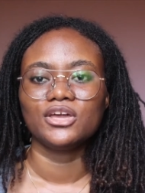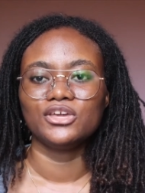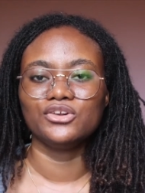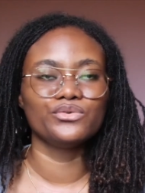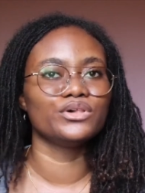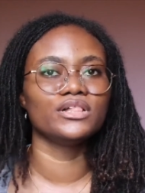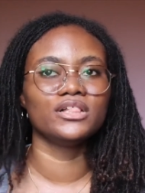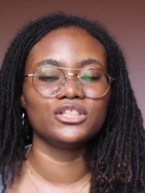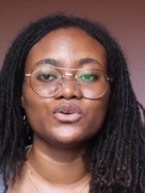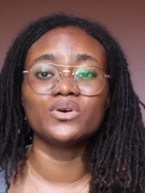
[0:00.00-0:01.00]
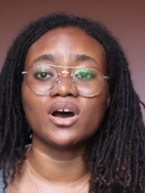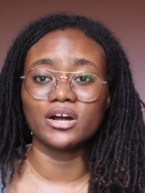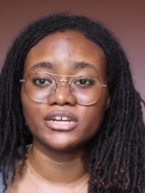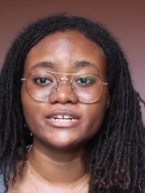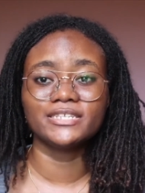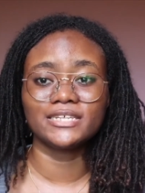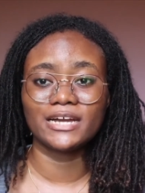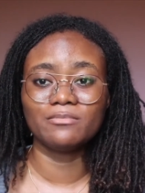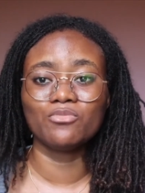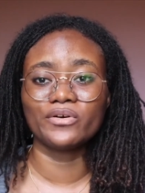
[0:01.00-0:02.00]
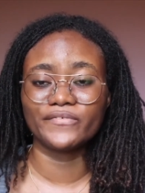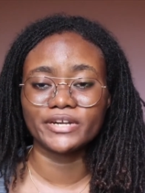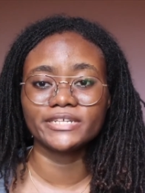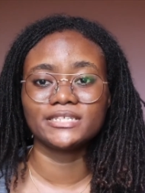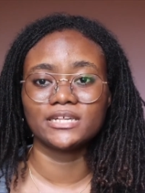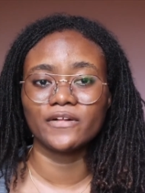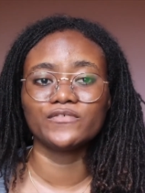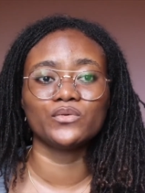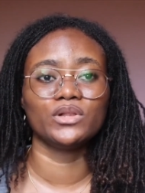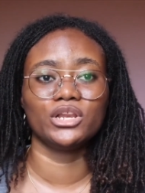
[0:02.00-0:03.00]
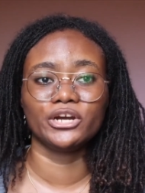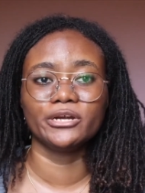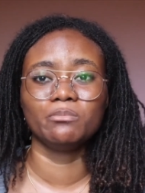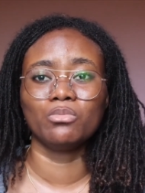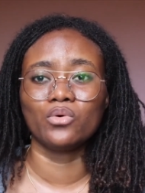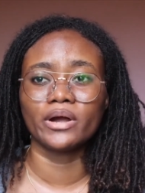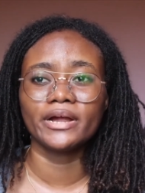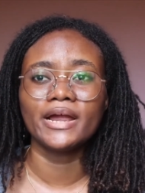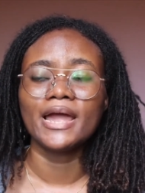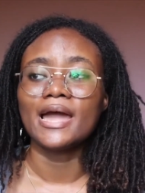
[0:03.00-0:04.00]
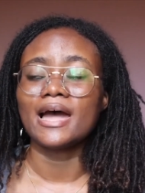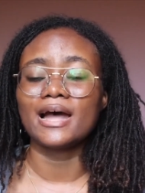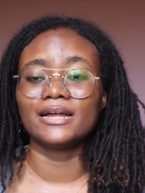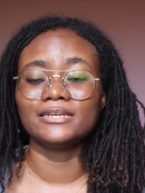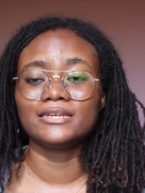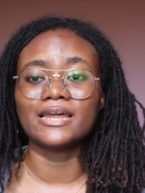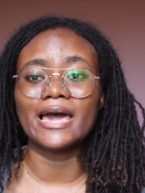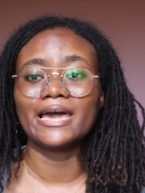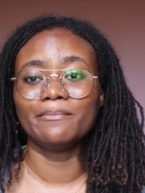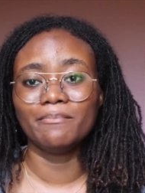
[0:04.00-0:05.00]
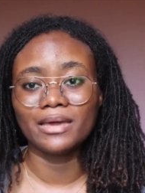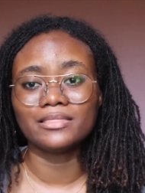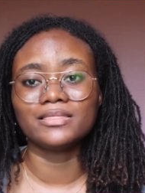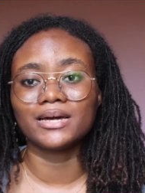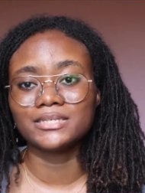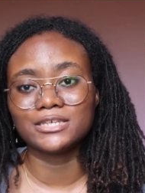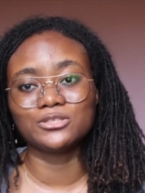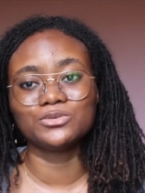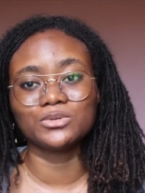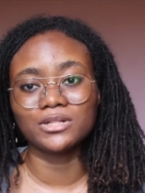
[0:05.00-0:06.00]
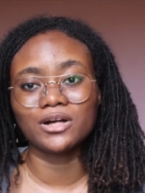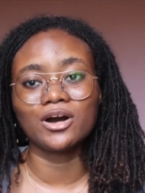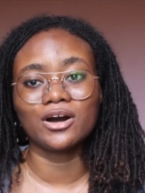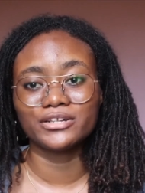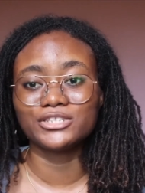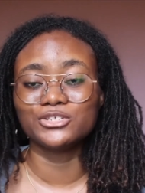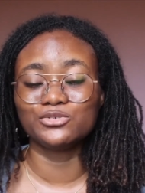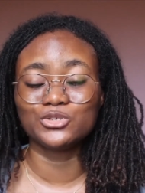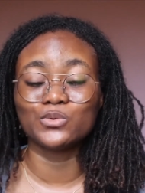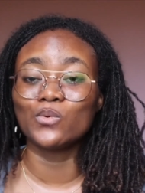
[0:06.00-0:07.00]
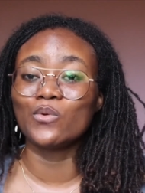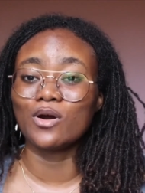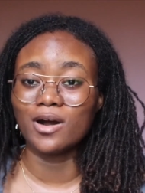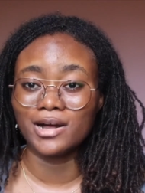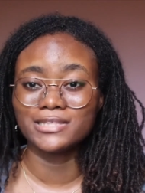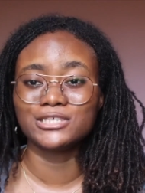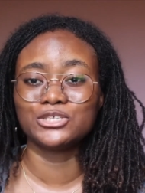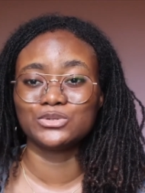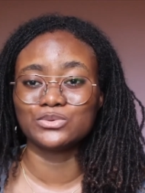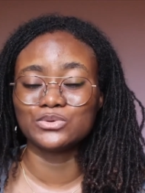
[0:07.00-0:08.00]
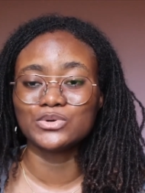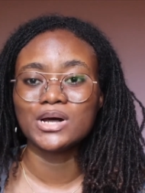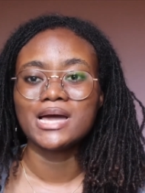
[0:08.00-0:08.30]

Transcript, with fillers: You will understand more for yourself, you will learn more, and I bet that it will cause you to want to